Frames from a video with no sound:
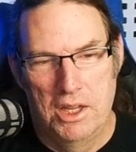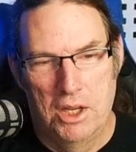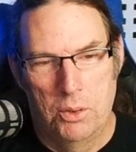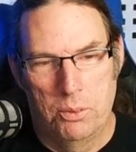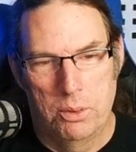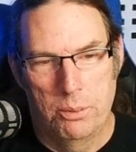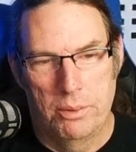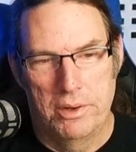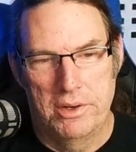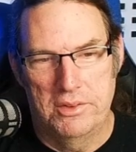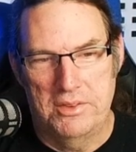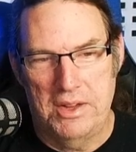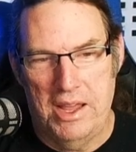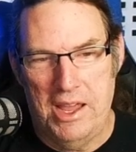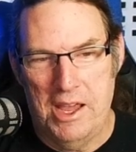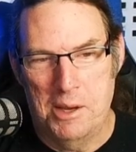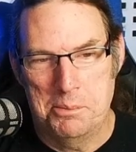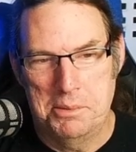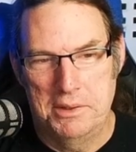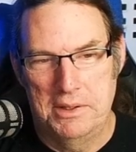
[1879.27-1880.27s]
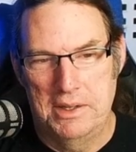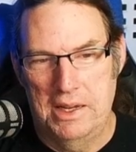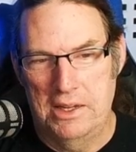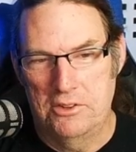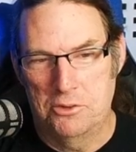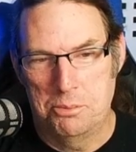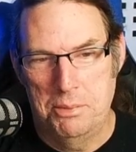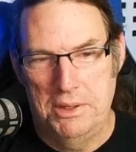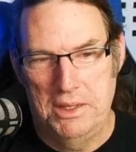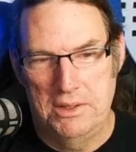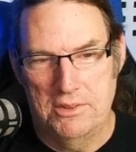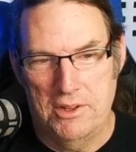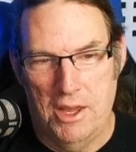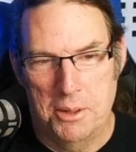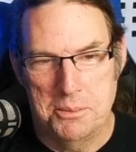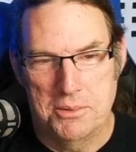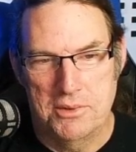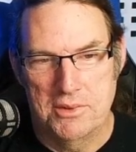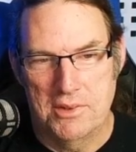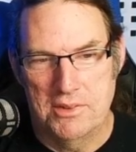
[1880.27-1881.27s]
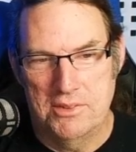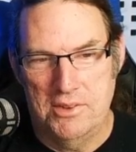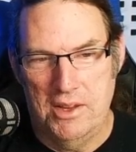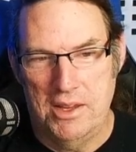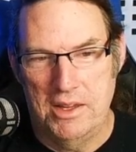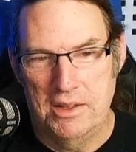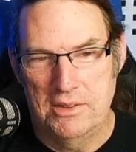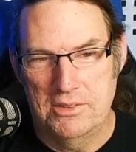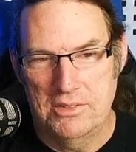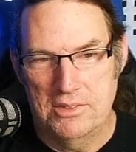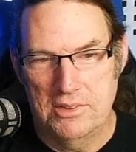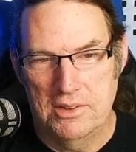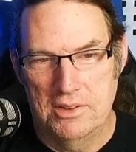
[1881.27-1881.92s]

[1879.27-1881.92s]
We want it to happen as many times as it takes